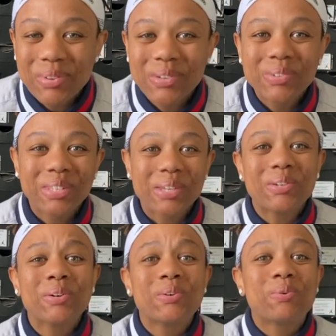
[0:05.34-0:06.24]

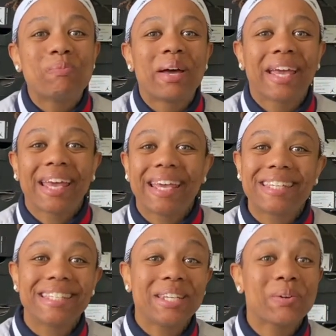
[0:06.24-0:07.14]
YouTube?
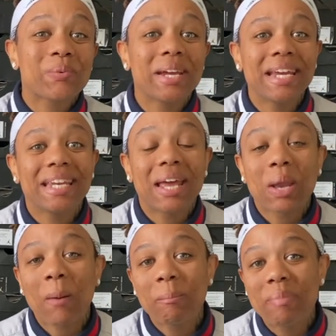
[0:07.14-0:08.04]
It's DReed and
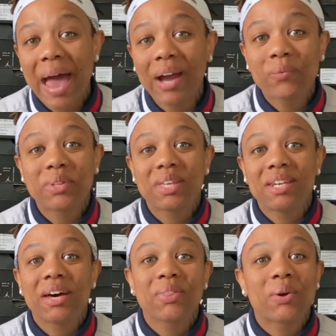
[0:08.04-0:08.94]
I'm back with
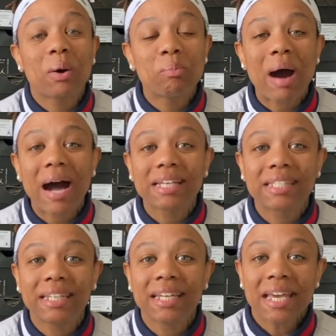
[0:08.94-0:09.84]
another
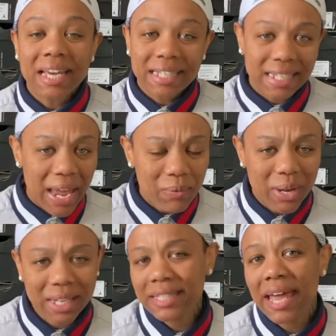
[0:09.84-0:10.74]
unboxing. Today we're
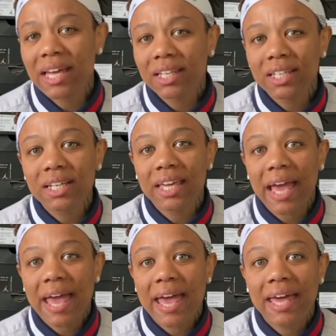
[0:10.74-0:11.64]
going to take a look
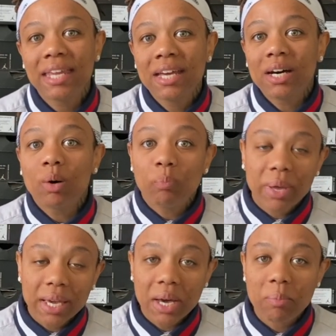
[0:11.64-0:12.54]
at a
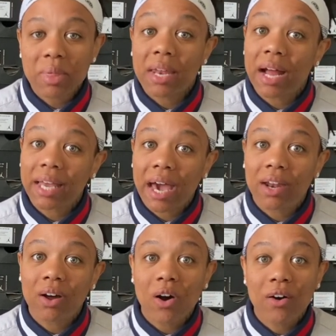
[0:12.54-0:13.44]
pickup that I
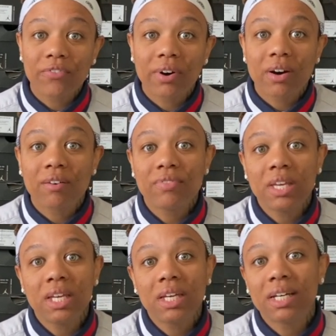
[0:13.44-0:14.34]
got off of
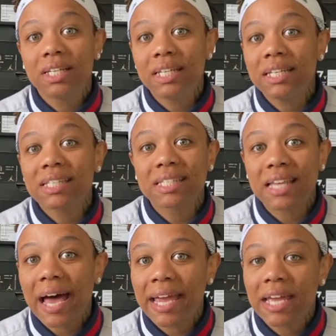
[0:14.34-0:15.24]
the Adidas
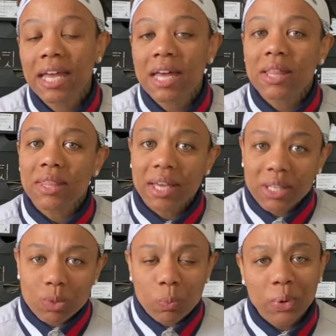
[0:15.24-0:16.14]
site
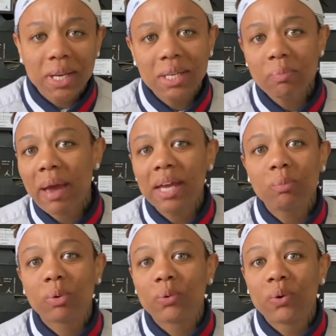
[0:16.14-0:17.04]
that's pretty
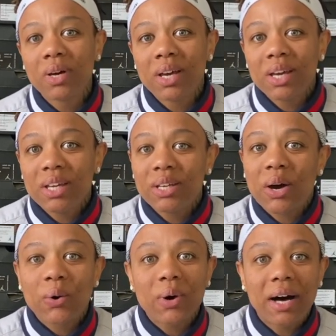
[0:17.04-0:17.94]
debatable. You
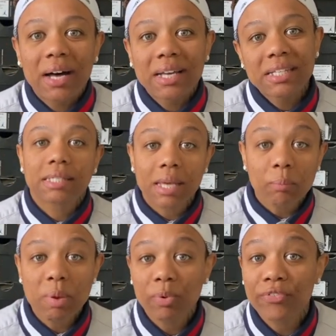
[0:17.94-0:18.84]
know, some
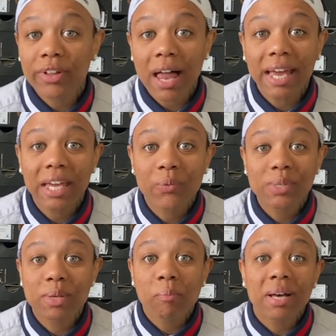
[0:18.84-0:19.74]
people feel like it was
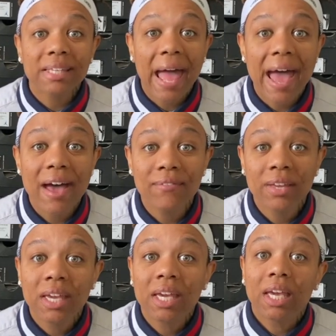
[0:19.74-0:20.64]
a must-have
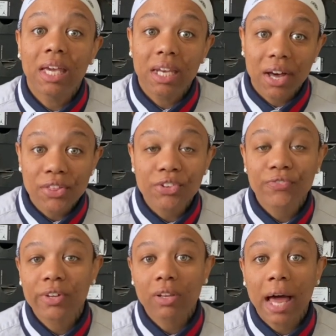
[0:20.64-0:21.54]
and others
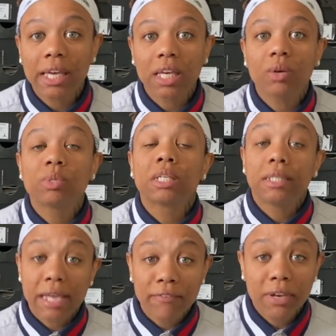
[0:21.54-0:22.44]
feel like it was a
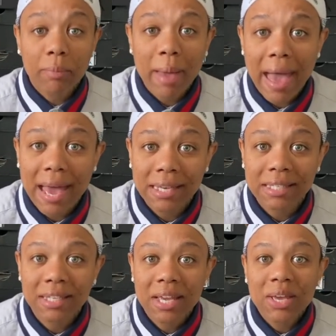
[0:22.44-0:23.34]
definite pass.